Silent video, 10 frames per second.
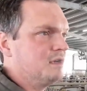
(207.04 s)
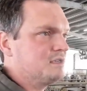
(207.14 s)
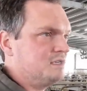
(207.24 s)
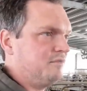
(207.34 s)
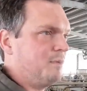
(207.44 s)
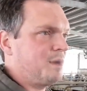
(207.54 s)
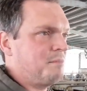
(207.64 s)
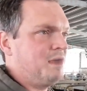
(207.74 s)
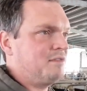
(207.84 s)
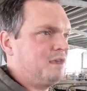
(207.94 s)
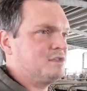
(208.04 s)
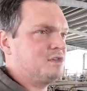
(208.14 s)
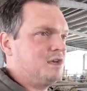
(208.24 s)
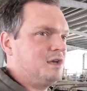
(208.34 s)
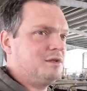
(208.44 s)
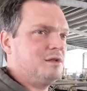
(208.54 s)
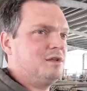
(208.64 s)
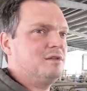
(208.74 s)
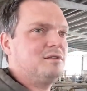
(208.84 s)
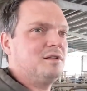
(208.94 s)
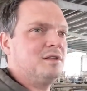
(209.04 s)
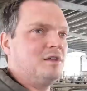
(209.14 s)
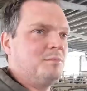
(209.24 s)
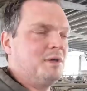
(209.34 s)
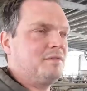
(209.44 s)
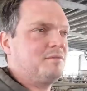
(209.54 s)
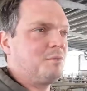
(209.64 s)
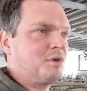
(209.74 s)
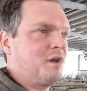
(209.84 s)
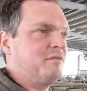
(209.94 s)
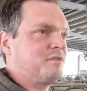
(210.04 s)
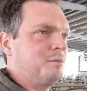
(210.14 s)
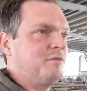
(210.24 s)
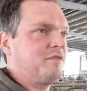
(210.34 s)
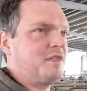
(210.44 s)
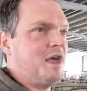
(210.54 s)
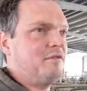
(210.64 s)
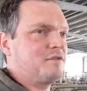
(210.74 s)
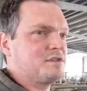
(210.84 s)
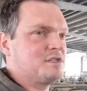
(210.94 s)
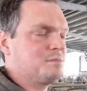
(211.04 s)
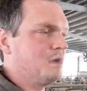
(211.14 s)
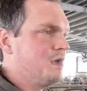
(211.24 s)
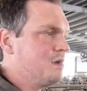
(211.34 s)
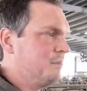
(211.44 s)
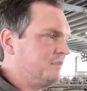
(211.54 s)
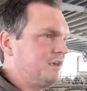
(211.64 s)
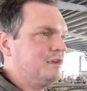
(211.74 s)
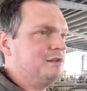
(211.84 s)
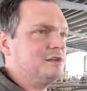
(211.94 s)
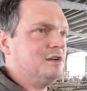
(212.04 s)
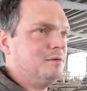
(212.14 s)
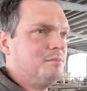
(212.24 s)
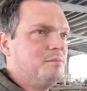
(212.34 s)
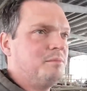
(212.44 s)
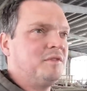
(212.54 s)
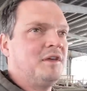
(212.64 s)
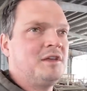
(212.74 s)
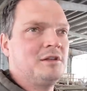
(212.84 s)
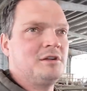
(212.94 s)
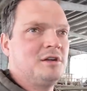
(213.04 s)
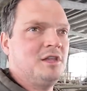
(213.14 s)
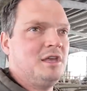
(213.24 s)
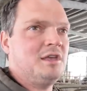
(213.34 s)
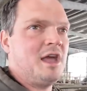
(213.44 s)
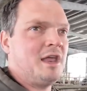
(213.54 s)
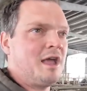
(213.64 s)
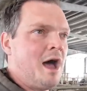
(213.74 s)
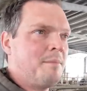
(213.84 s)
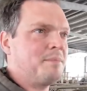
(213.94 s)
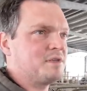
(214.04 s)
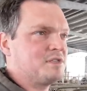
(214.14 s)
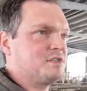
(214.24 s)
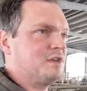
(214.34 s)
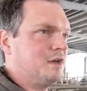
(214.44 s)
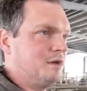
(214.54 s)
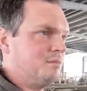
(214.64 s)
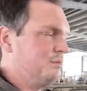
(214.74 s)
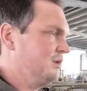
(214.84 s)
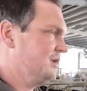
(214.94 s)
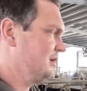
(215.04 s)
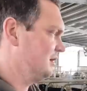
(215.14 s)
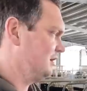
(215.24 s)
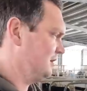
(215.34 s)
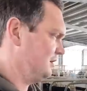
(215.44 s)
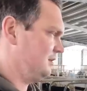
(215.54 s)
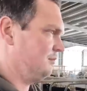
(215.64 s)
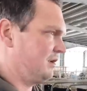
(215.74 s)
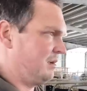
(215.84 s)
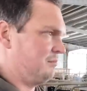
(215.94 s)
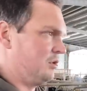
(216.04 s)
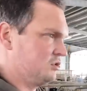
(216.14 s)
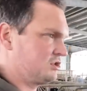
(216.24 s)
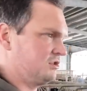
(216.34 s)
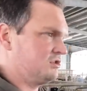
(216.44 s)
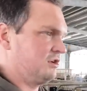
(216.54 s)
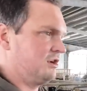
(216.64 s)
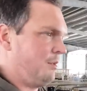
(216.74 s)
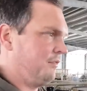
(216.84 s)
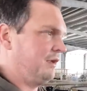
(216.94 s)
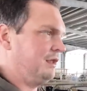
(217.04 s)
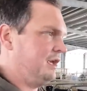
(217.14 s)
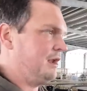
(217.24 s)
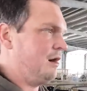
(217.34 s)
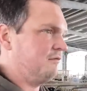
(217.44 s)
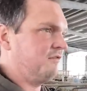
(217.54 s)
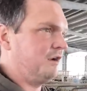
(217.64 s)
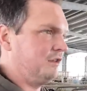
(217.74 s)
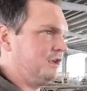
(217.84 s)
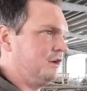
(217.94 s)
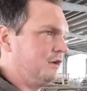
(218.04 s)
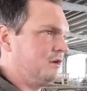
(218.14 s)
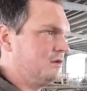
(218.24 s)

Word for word: see if we can make things a little bit more comfortable for the heifers. It's particularly getting up is what I'm most concerned about. They lay down fairly good,